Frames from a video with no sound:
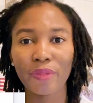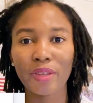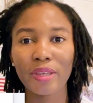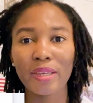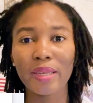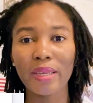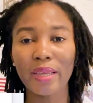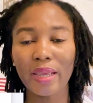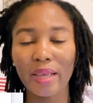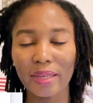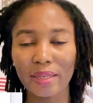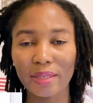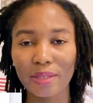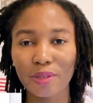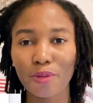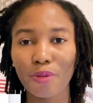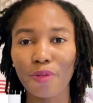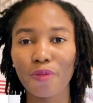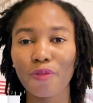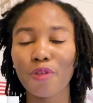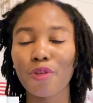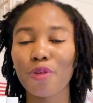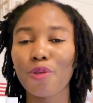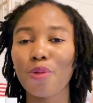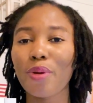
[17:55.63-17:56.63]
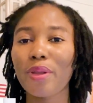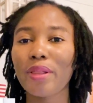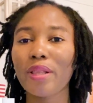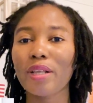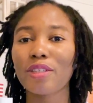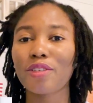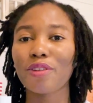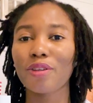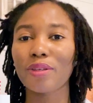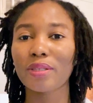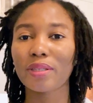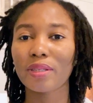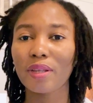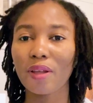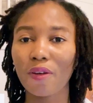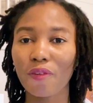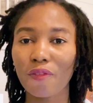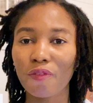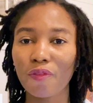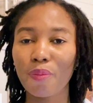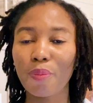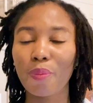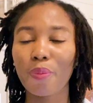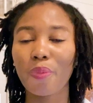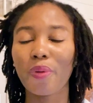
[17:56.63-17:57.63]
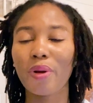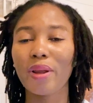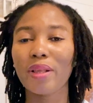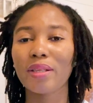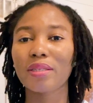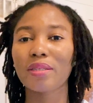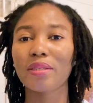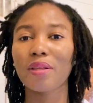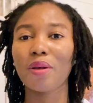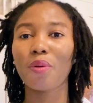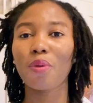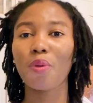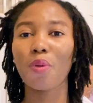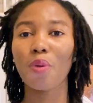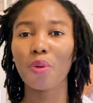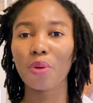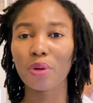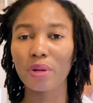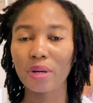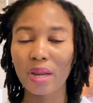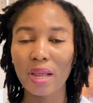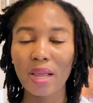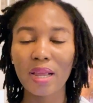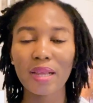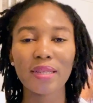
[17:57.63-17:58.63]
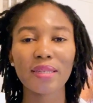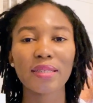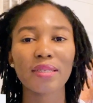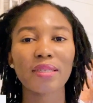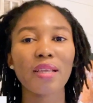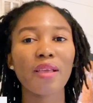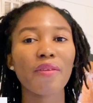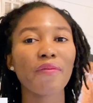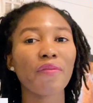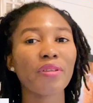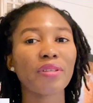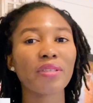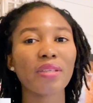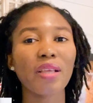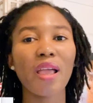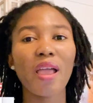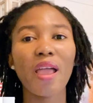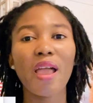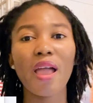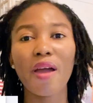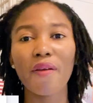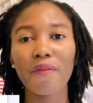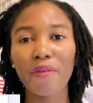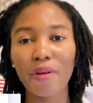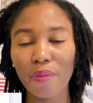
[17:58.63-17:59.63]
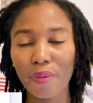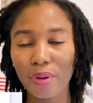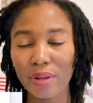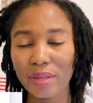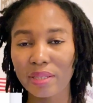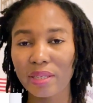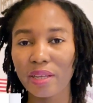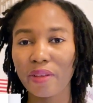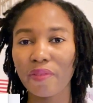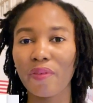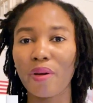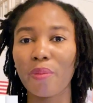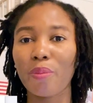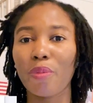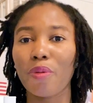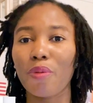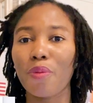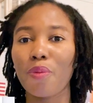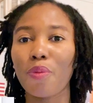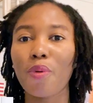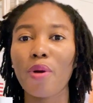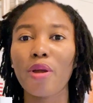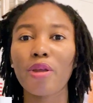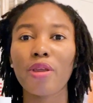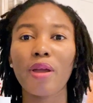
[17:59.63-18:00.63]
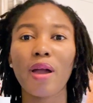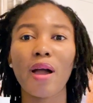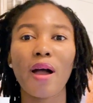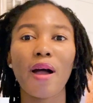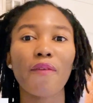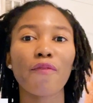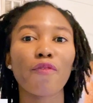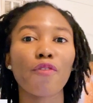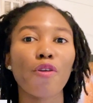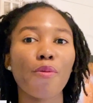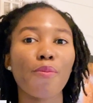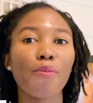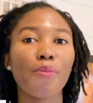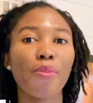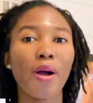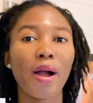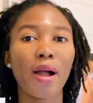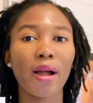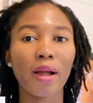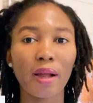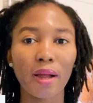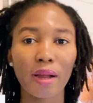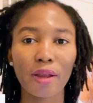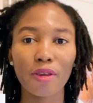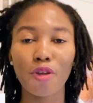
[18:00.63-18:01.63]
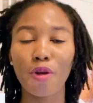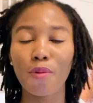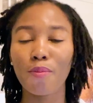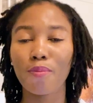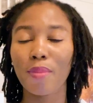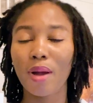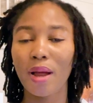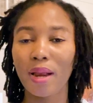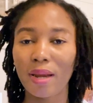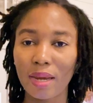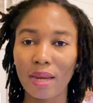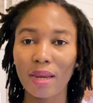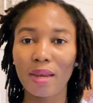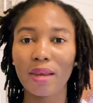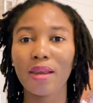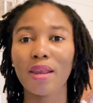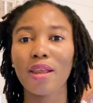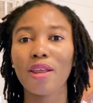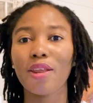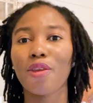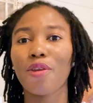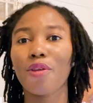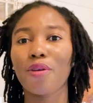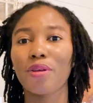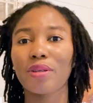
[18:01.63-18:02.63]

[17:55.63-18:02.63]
Yes, so if you're doing this yourself, print the code, save it everywhere savable. Where you have your bank, your money, your